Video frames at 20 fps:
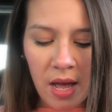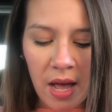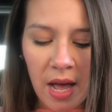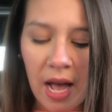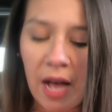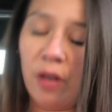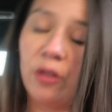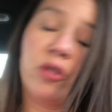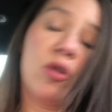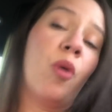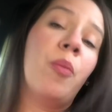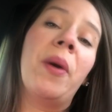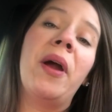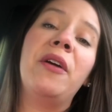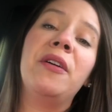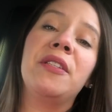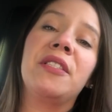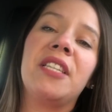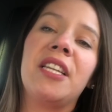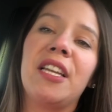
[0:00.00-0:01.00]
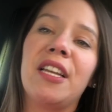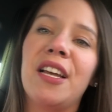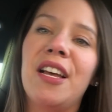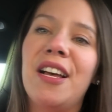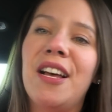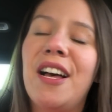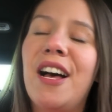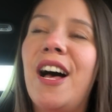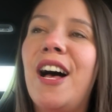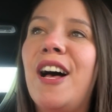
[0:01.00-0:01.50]
How's co-parenting?
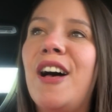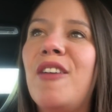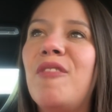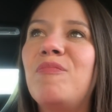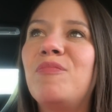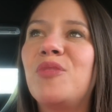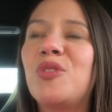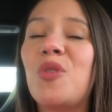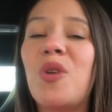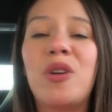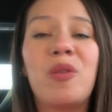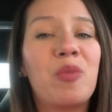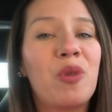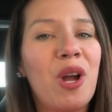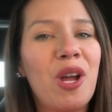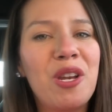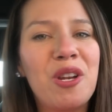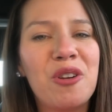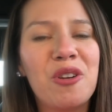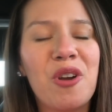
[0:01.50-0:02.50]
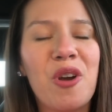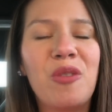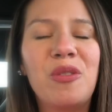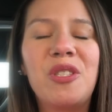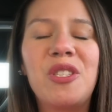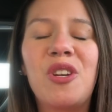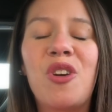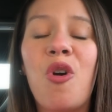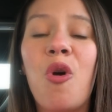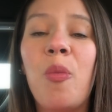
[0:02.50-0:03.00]
So on a brighter
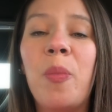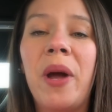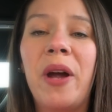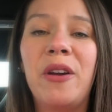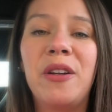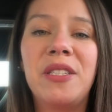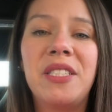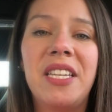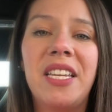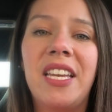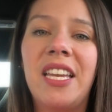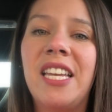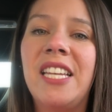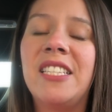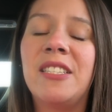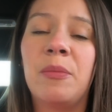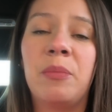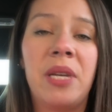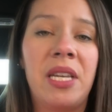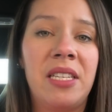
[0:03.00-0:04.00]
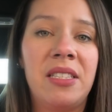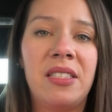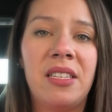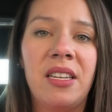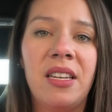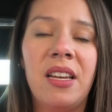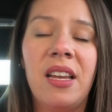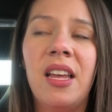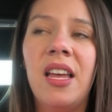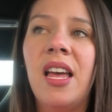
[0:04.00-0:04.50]
note, co-parenting is
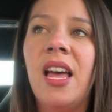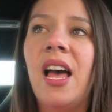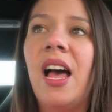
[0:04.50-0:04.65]
amazing.